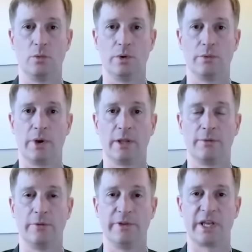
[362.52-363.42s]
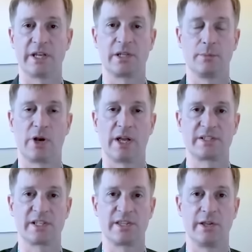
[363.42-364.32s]
we're running through the testing
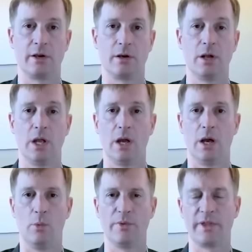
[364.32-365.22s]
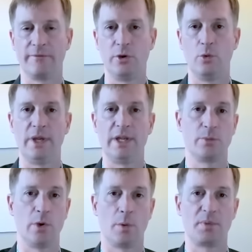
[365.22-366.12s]
process there. Within a few
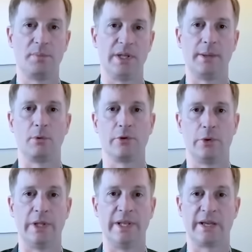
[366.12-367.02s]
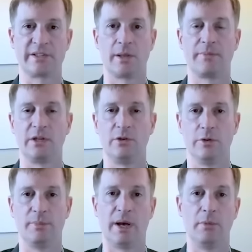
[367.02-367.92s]
weeks, we hope to be able to announce something to
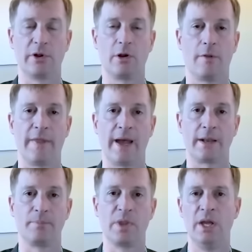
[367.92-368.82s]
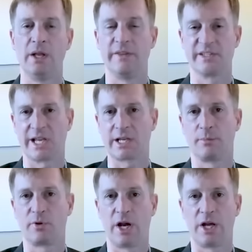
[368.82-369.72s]
the public on that. The
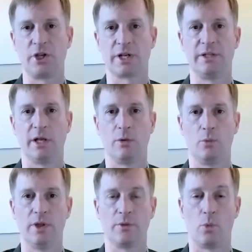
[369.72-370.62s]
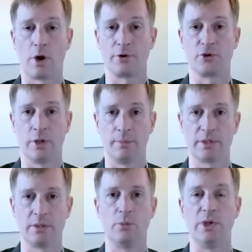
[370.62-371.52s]
second project dealt with water
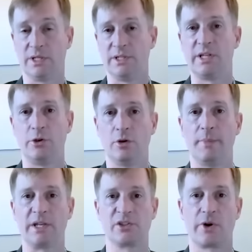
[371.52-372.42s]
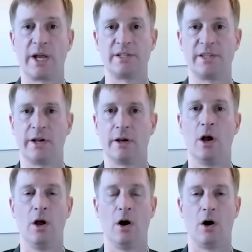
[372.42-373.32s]
treatment, and we continue to make strides
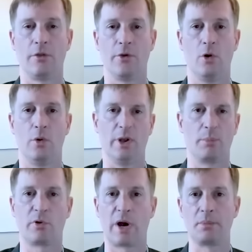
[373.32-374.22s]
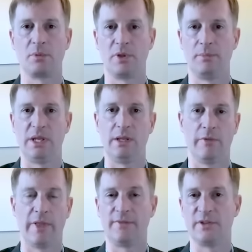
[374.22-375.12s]
there, although it'll probably be
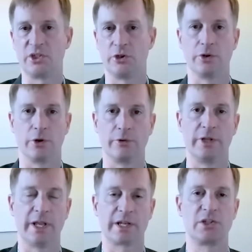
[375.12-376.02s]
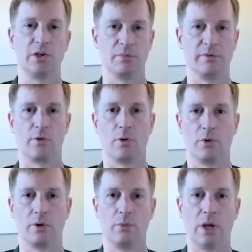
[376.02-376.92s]
late this year, early next year before
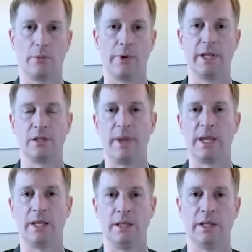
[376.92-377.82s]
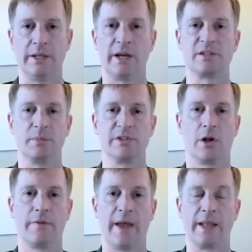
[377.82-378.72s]
we're ready to make any announcements
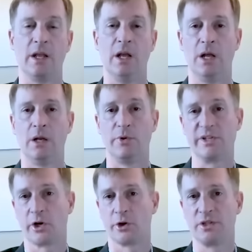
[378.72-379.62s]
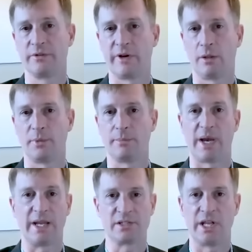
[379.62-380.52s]
on that. Research and development
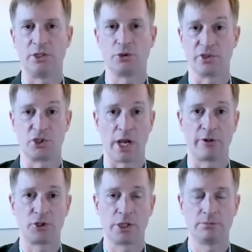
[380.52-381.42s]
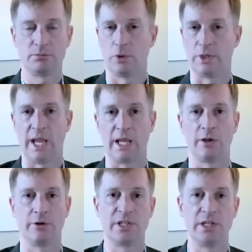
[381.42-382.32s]
by its nature is challenging. We can't
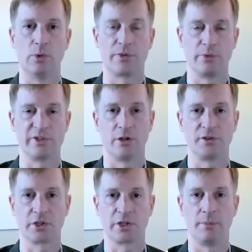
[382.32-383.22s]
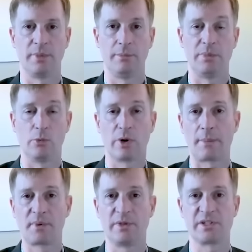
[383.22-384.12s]
guarantee what the results are going to be, but we're
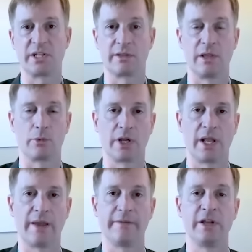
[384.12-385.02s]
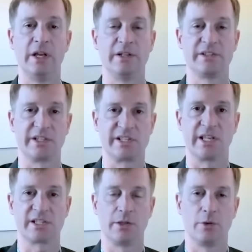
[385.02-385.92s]
optimistic that we're going to have
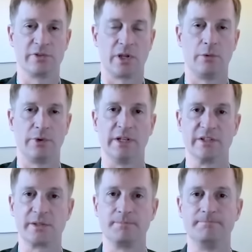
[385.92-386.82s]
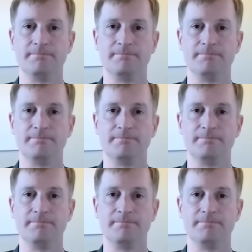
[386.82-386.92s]
success in those arenas.